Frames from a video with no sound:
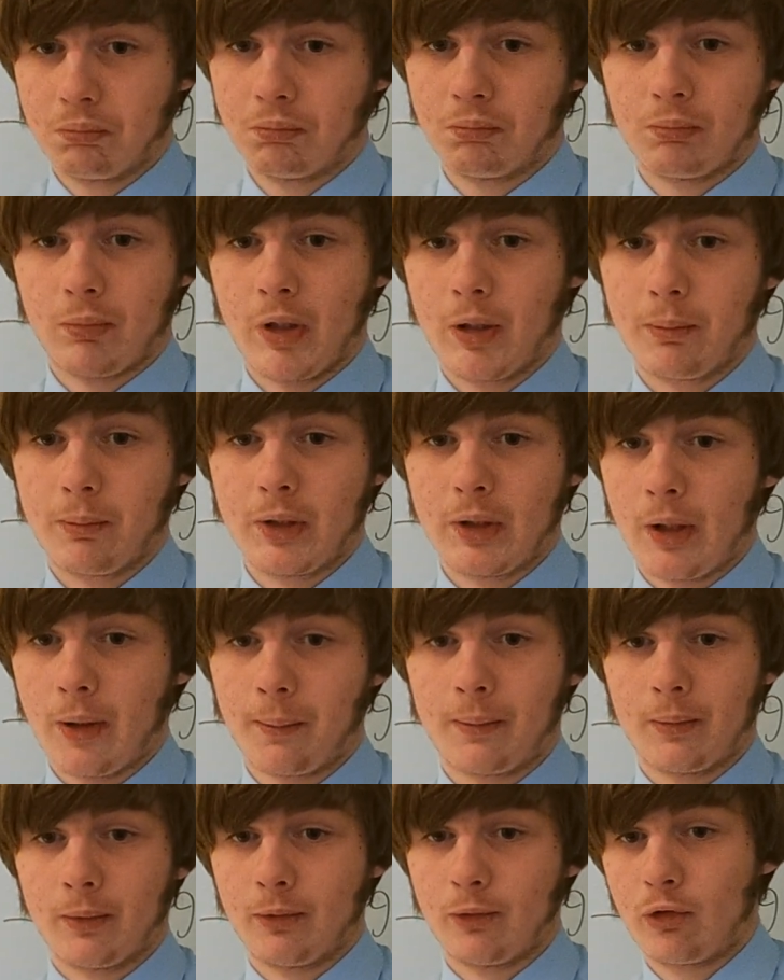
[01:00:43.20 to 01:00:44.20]
hit me
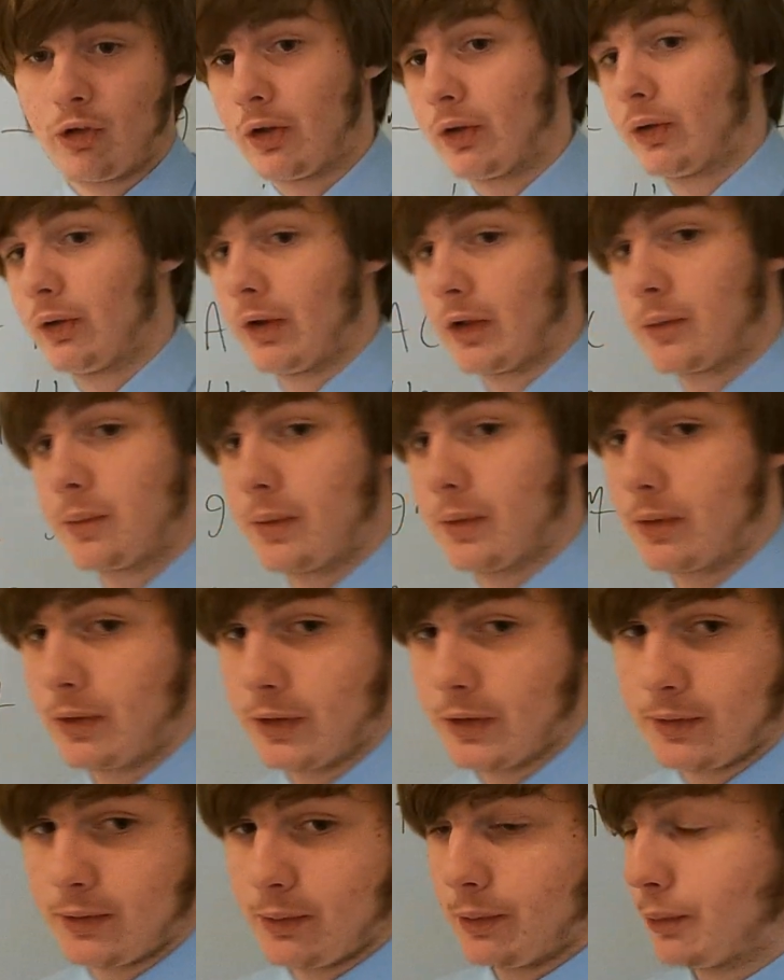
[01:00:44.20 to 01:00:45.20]
up and share your
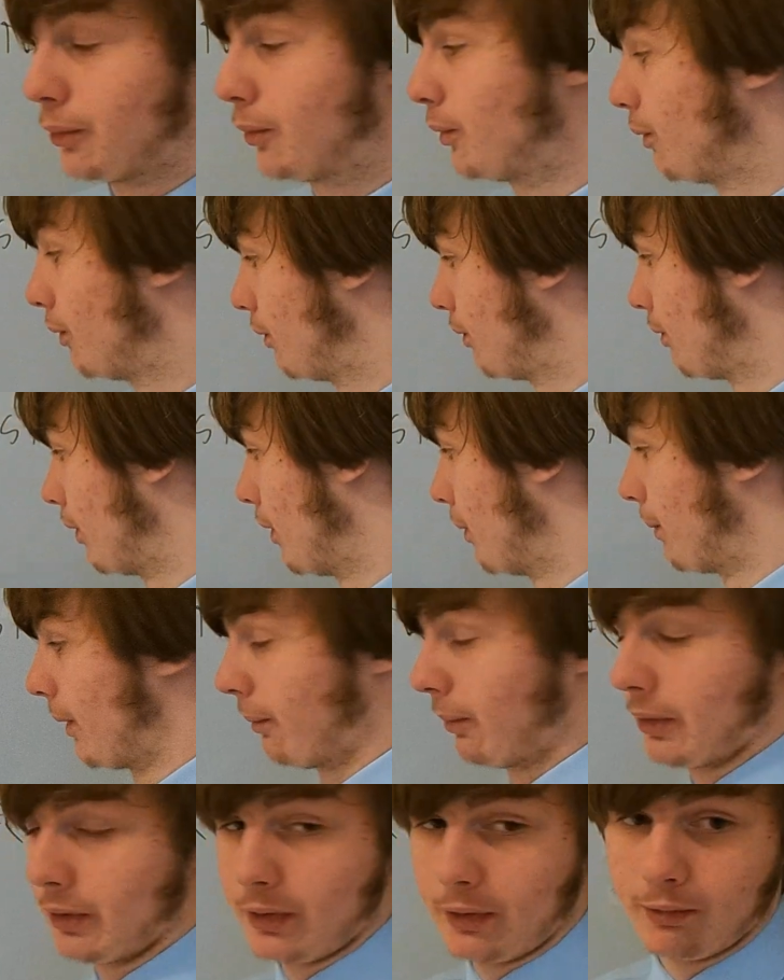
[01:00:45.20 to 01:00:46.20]
experience with
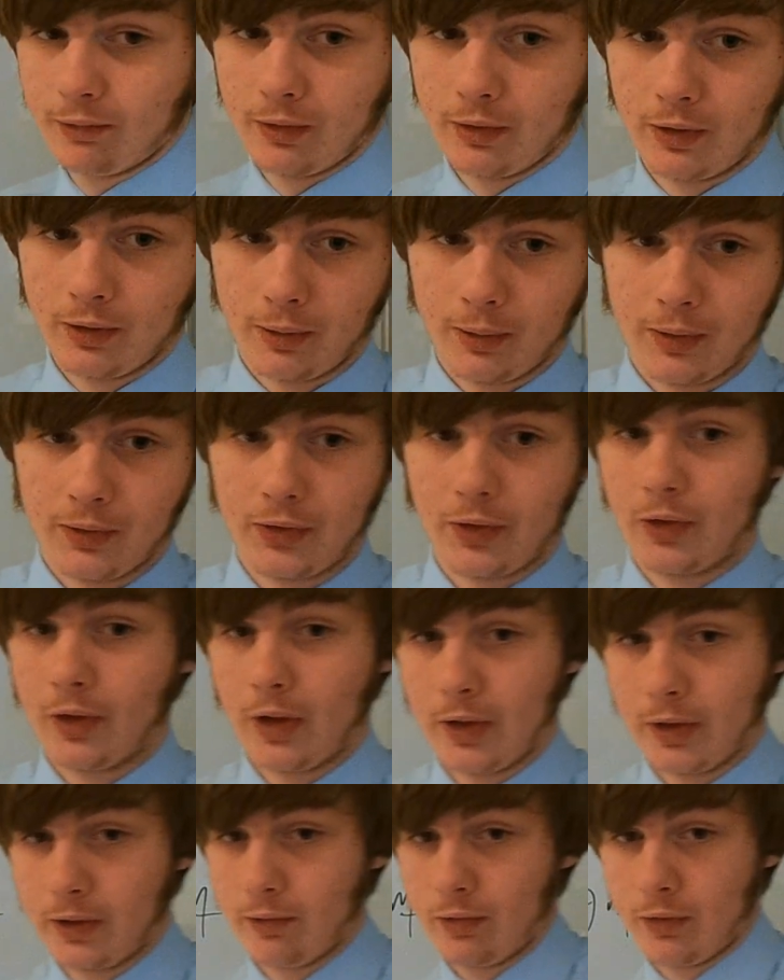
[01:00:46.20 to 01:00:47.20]
implementing the Intel
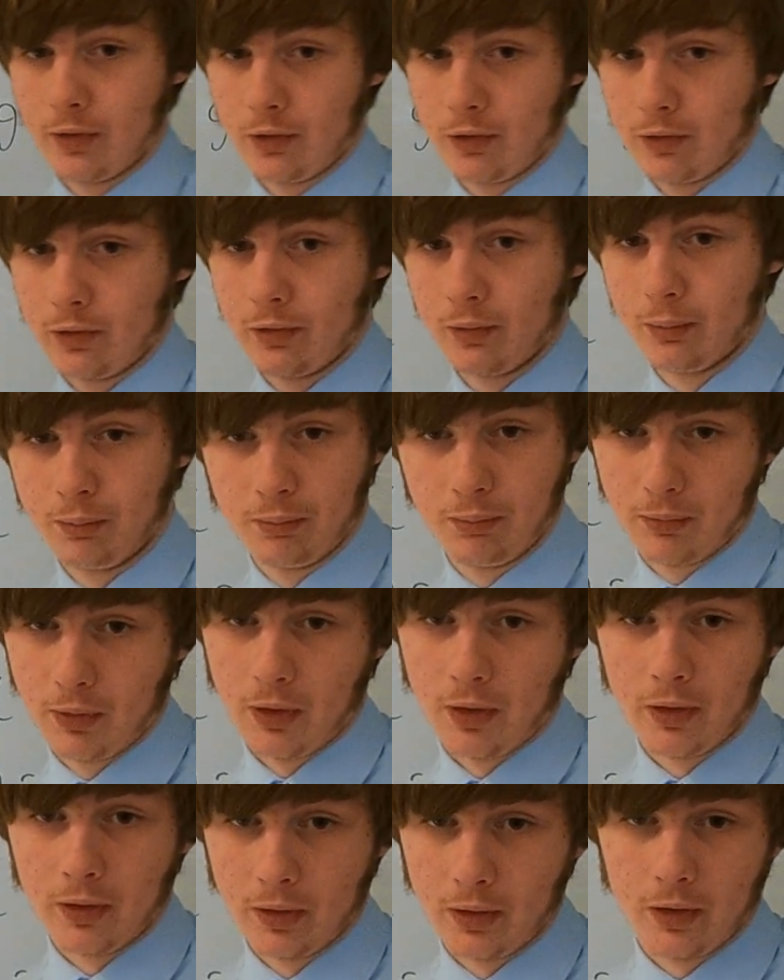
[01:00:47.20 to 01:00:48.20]
High Definition
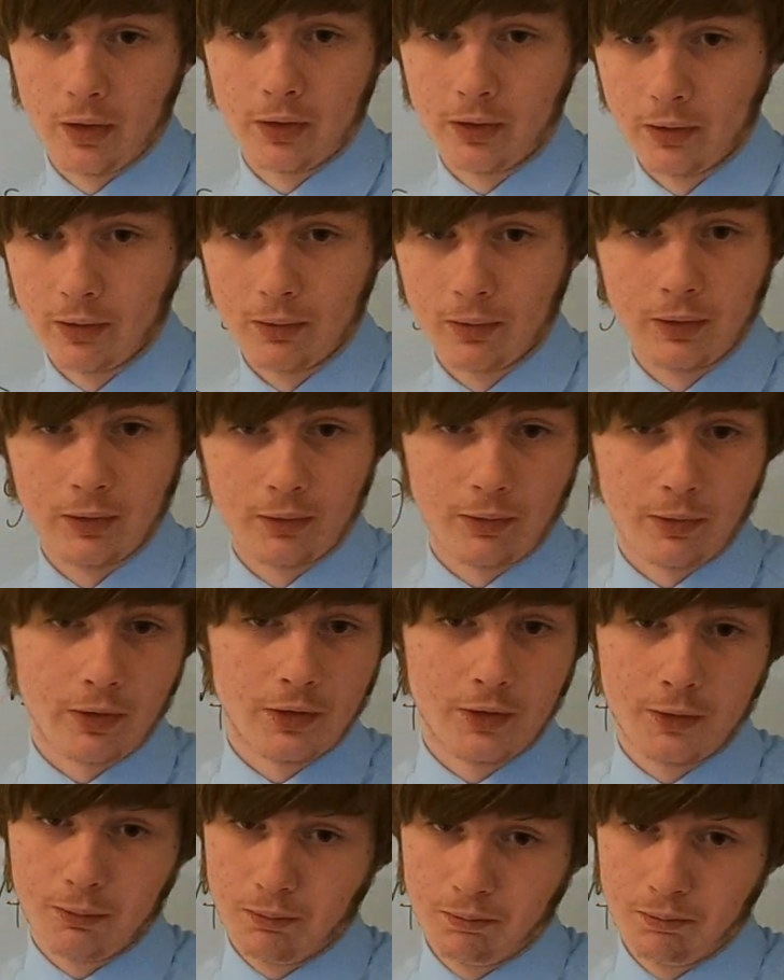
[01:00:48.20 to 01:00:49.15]
audio interface.